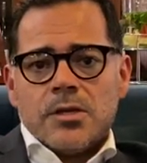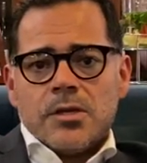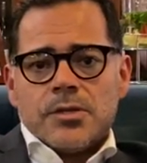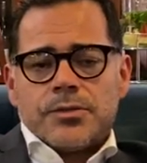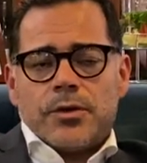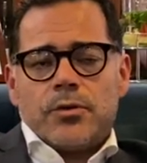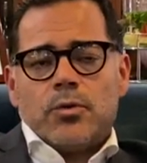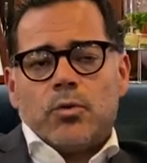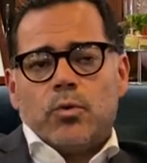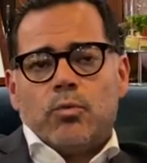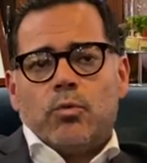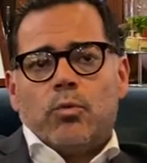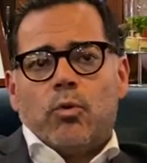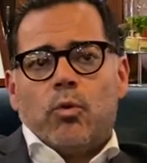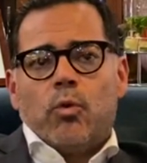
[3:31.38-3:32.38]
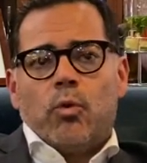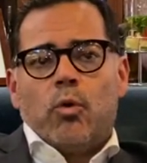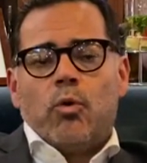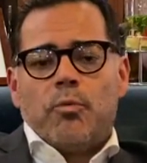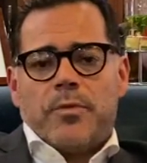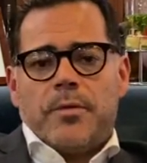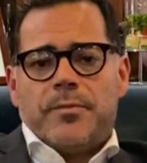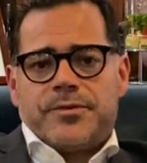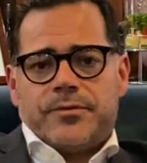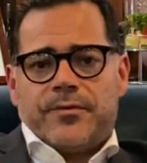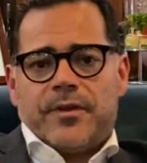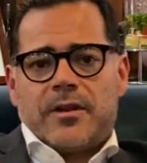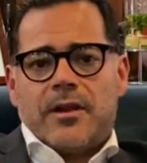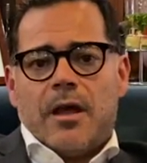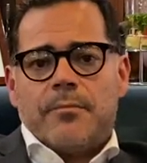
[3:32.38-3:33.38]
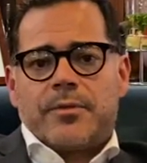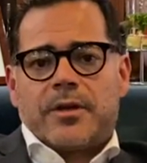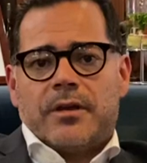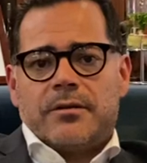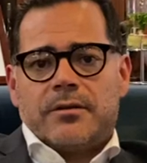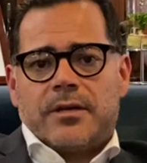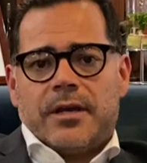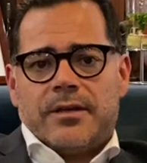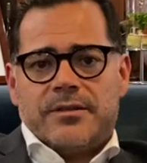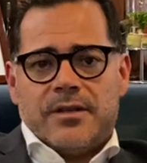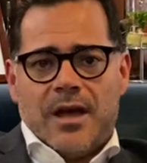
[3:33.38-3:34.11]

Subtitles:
So, all members of the club can